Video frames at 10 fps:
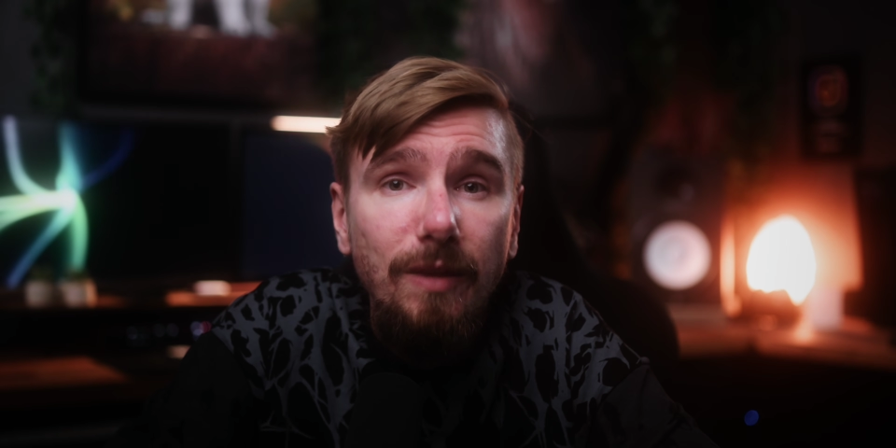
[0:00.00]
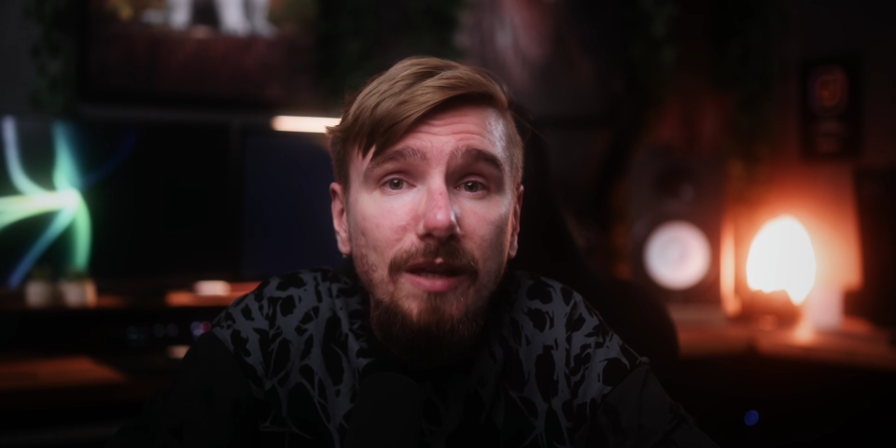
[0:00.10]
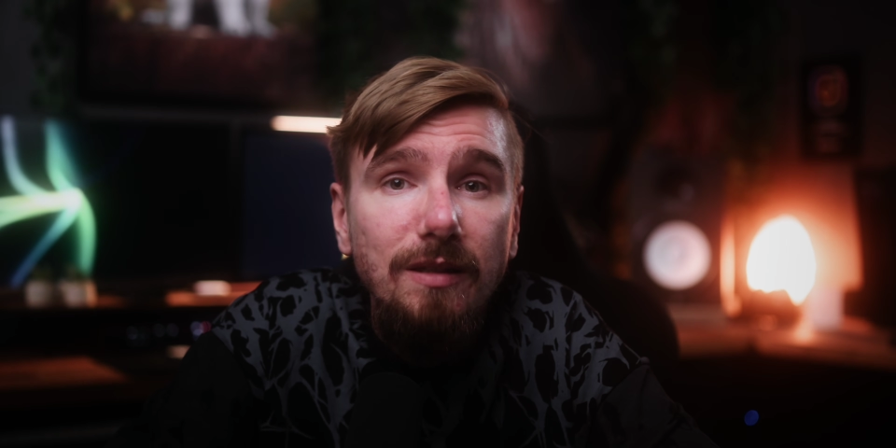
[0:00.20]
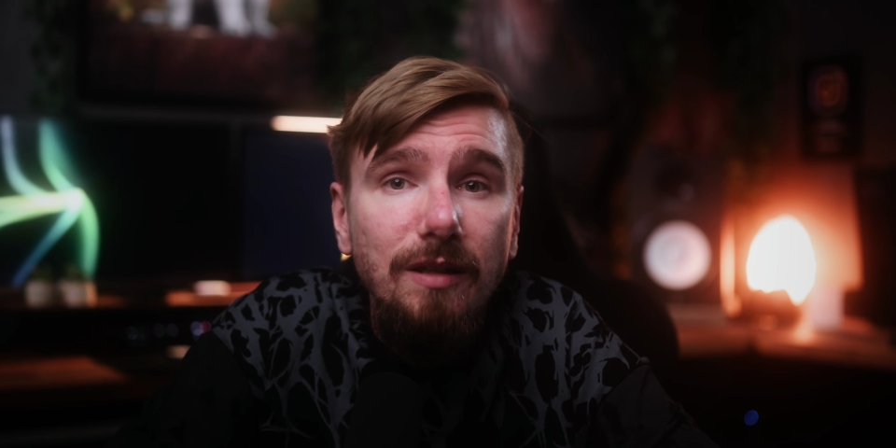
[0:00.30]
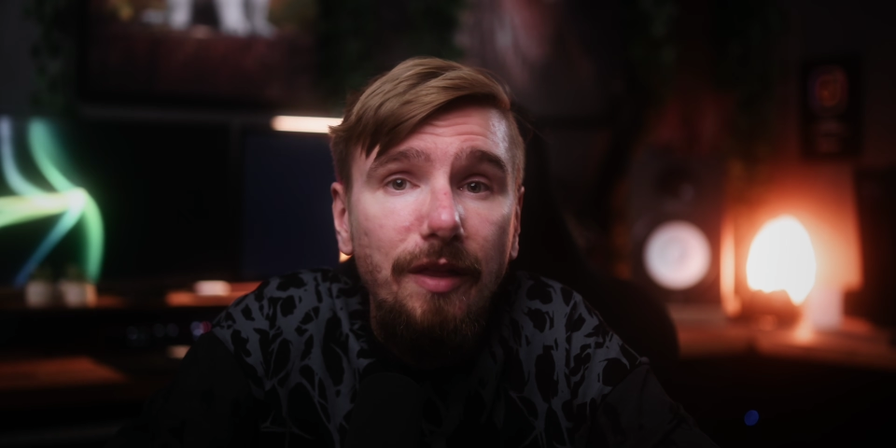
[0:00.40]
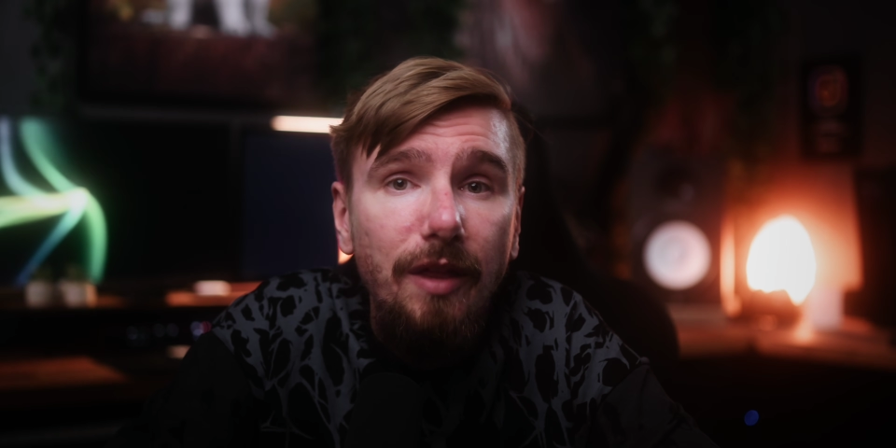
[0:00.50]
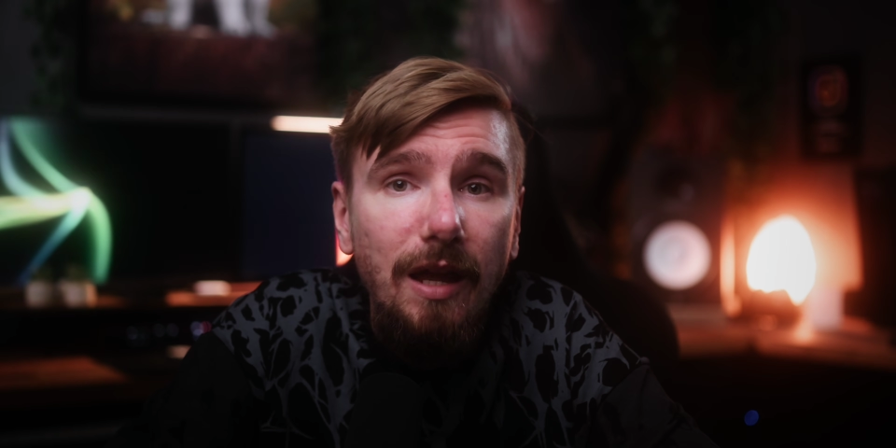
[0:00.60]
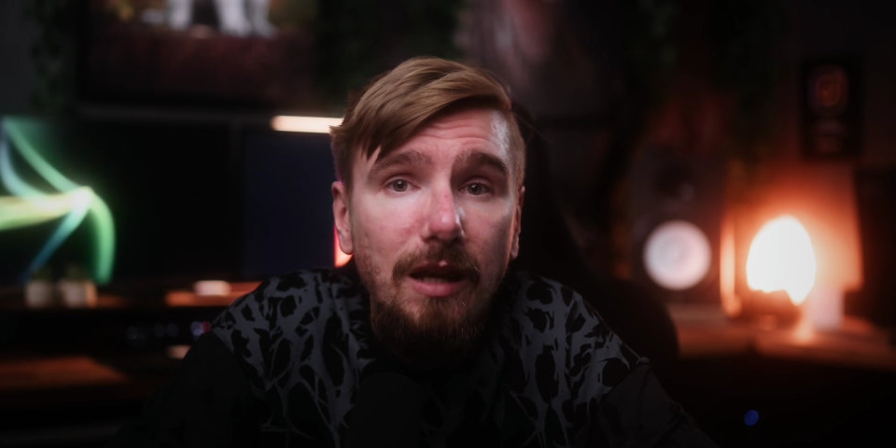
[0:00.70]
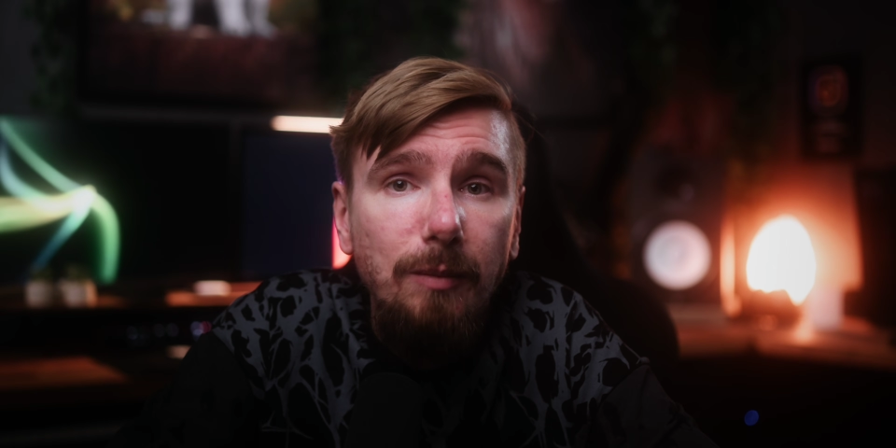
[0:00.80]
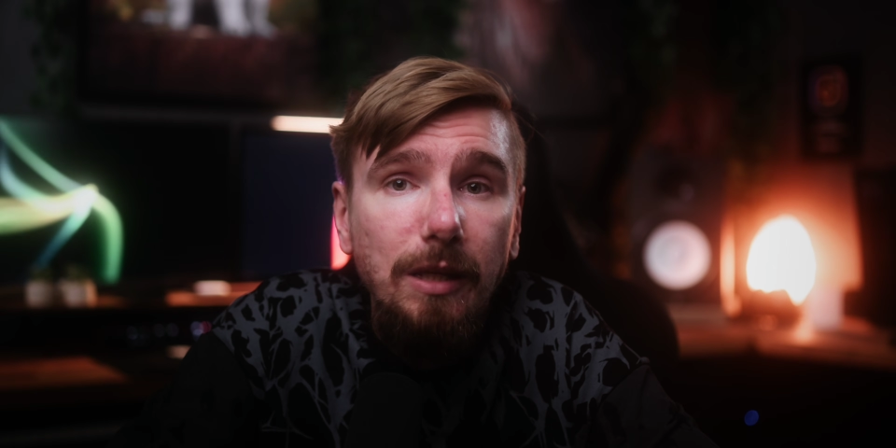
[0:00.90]
there's another
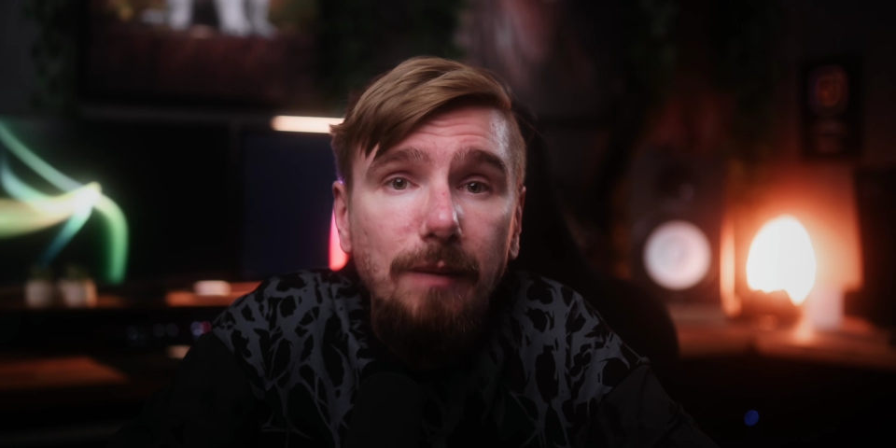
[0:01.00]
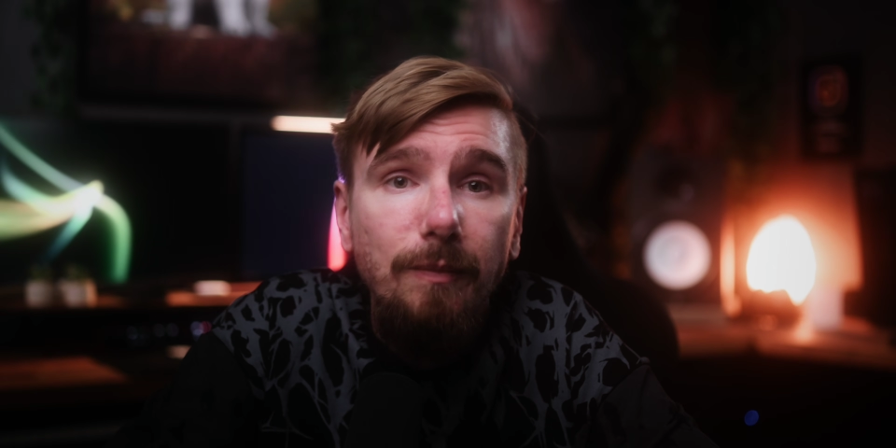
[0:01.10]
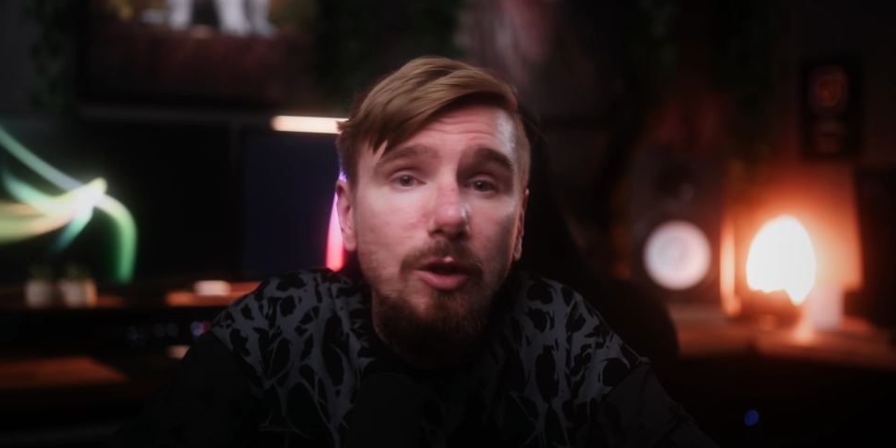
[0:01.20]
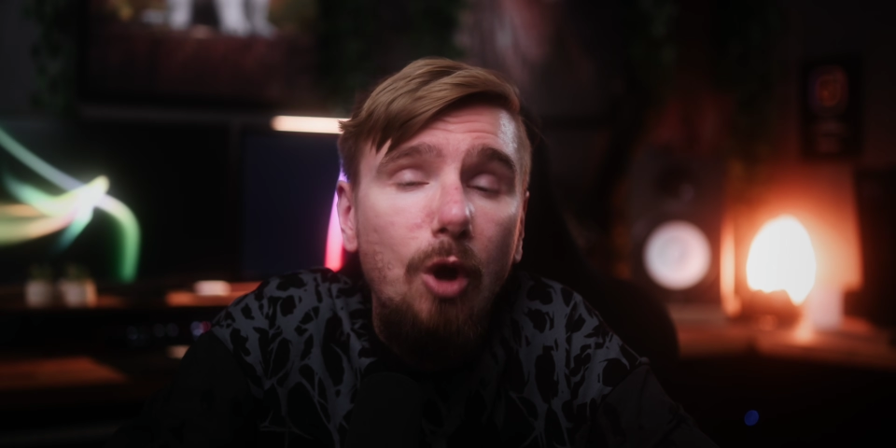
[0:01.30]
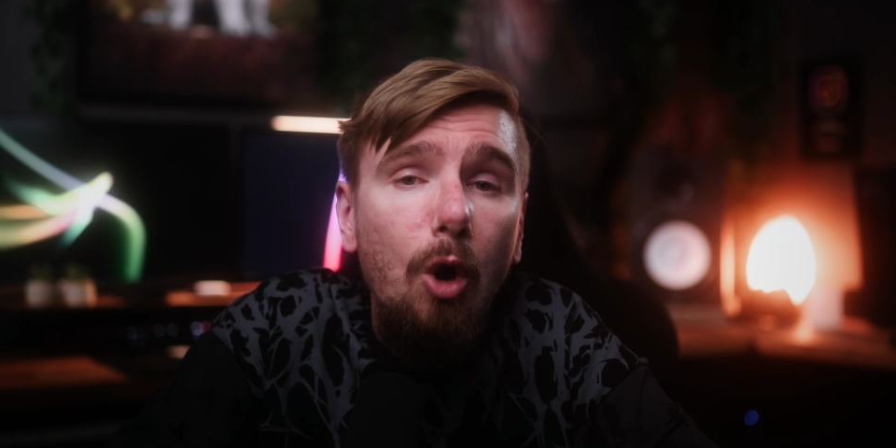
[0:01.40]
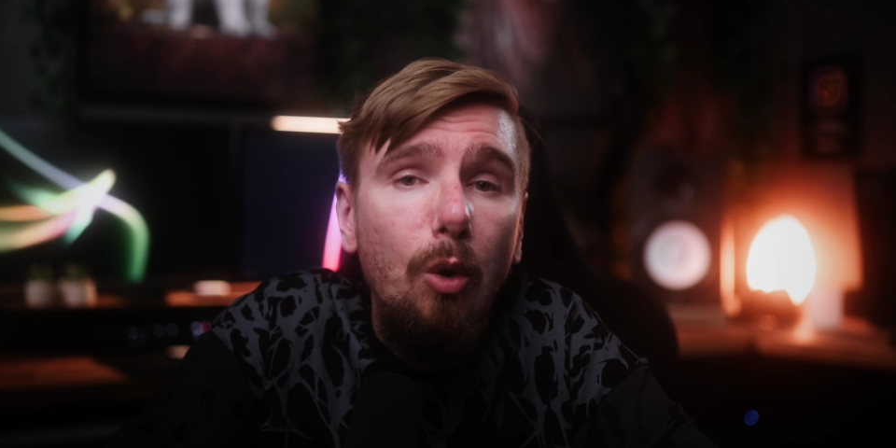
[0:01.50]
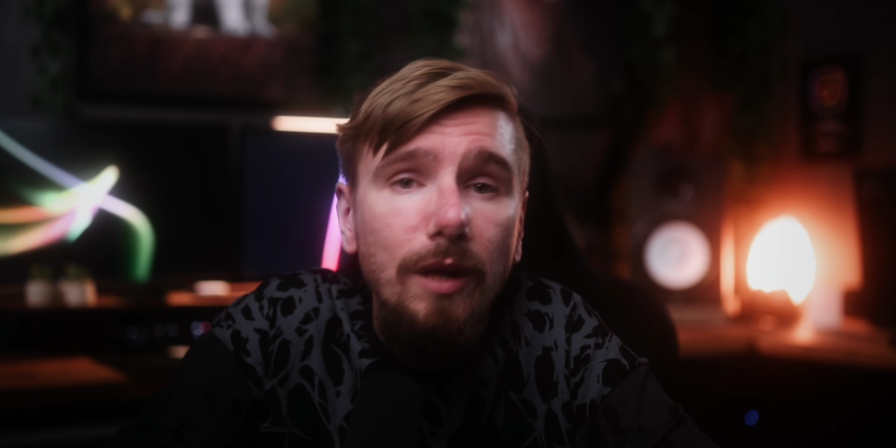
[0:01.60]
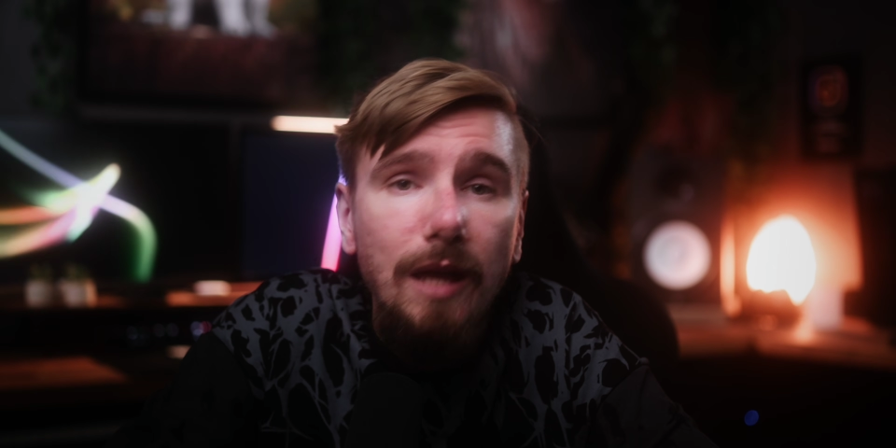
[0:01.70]
enemy, your own